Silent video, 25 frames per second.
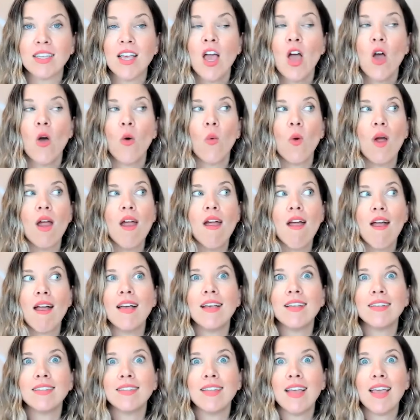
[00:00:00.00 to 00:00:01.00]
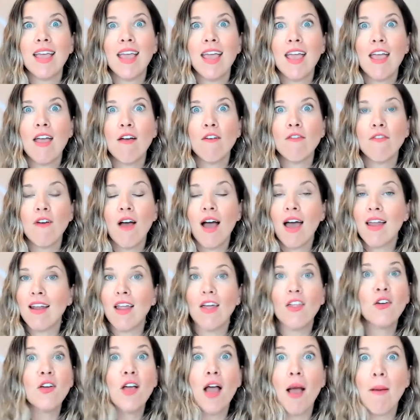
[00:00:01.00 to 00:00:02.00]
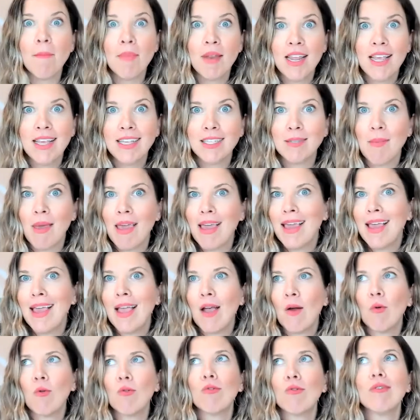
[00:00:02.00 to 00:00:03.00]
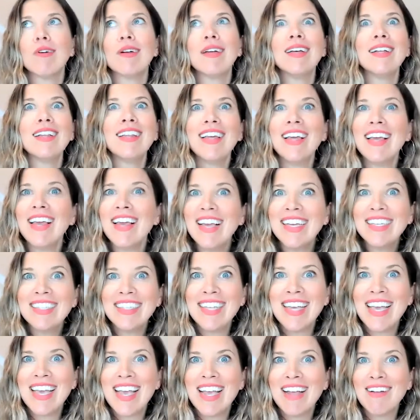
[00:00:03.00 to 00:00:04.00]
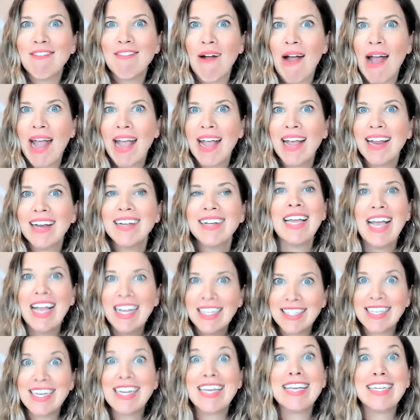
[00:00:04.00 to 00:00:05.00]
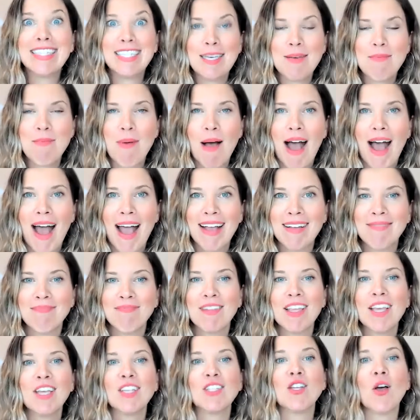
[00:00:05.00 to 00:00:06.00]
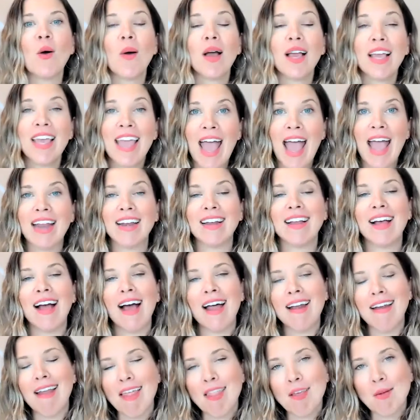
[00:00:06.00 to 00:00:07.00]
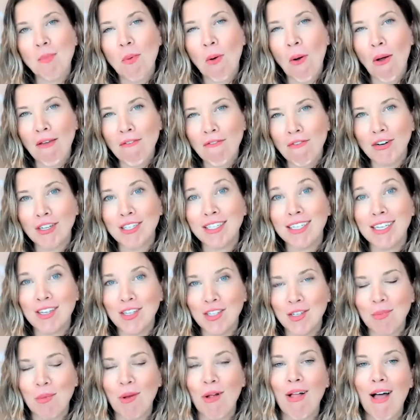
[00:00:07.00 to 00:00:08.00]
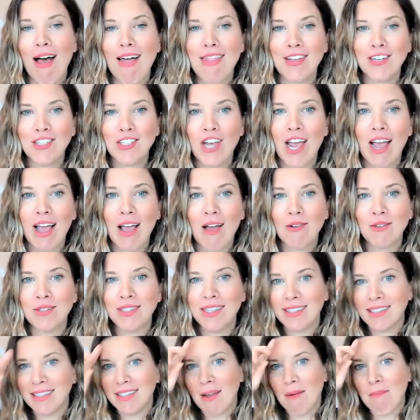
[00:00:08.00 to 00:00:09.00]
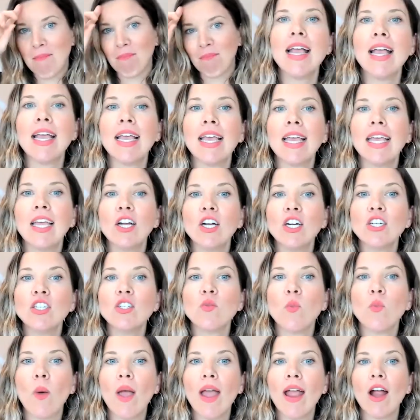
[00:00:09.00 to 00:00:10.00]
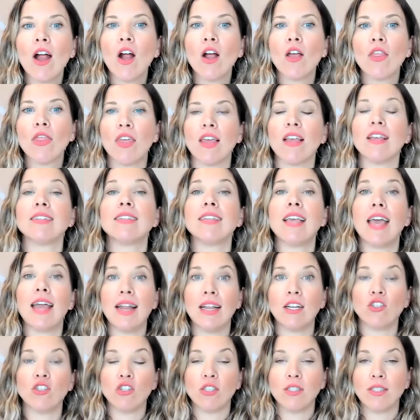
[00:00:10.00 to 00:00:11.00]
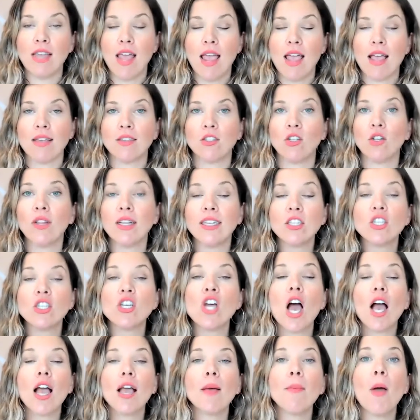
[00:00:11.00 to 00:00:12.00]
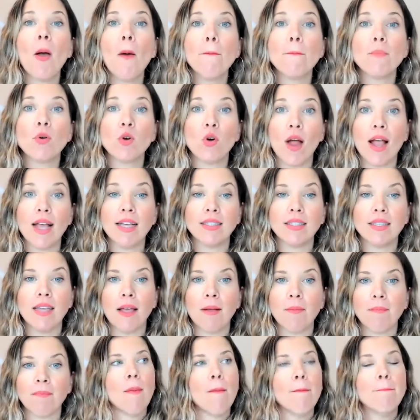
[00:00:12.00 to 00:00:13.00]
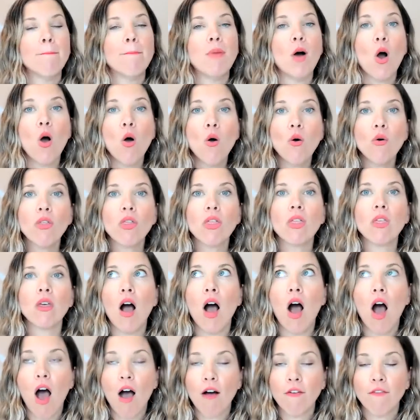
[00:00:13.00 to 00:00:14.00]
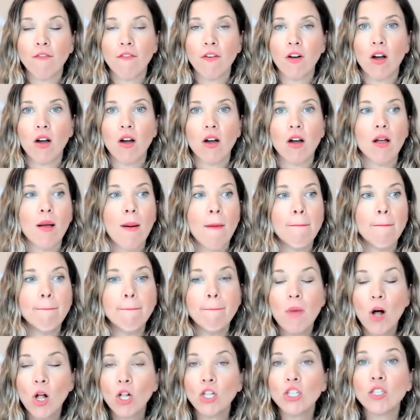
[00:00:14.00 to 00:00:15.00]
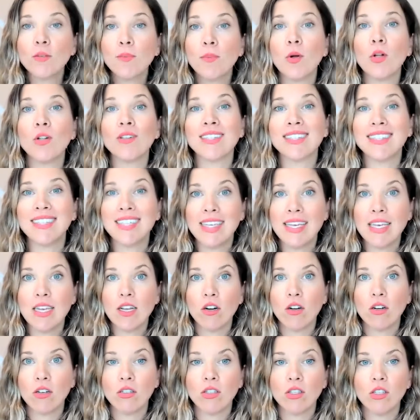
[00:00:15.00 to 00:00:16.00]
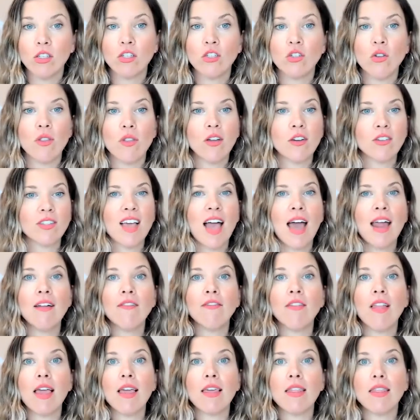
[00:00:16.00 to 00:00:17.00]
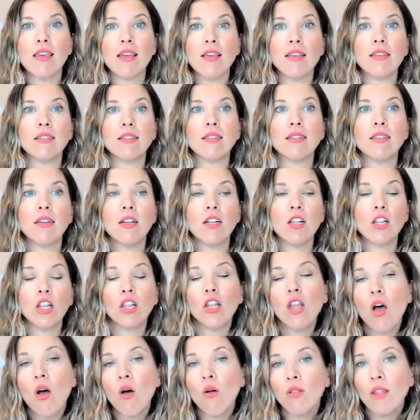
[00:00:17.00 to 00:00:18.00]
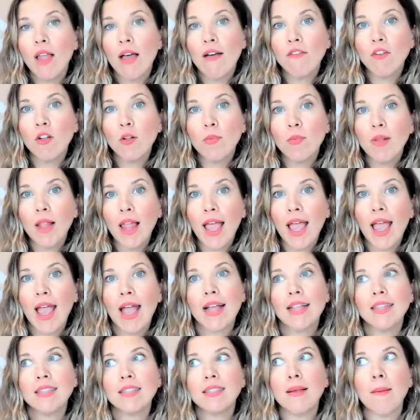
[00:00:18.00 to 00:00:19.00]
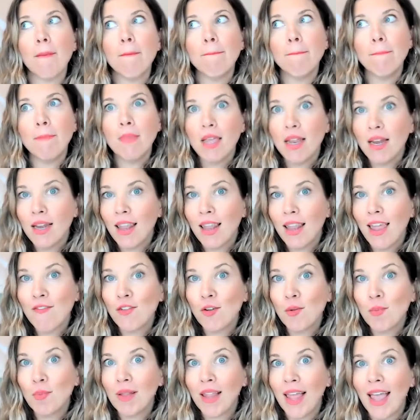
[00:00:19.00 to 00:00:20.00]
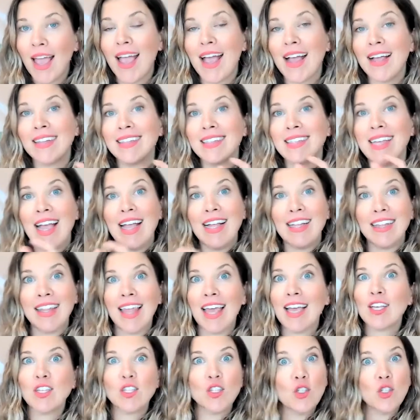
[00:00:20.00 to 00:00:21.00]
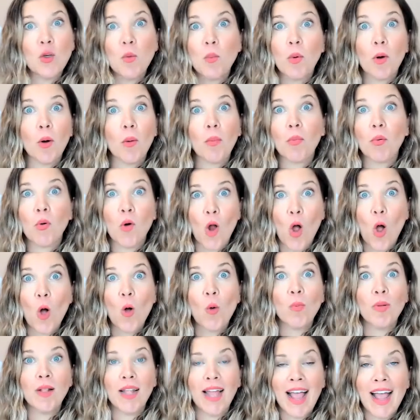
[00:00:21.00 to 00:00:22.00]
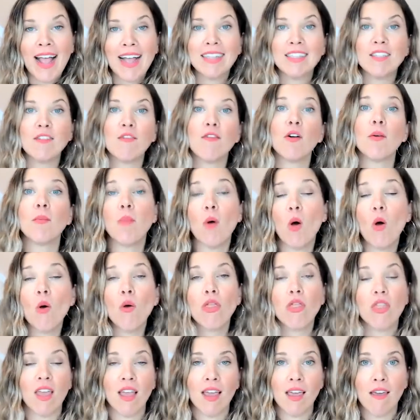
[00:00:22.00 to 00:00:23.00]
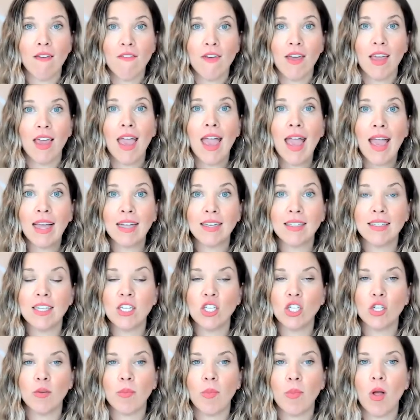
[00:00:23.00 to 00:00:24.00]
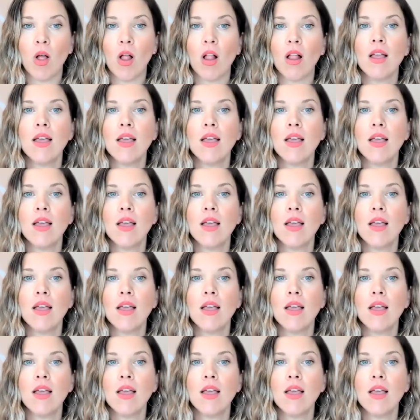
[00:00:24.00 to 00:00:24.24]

Whereas if another company is making it really easy, right, it's an easy buy. So again, another point for Teachable on the checkout system. Here's where things get interesting. So let's talk about pricing. Both offer multiple tiers. So there's kind of these low-level plans, mid-level plans, and super pro plans for both Thinkific and Teachable.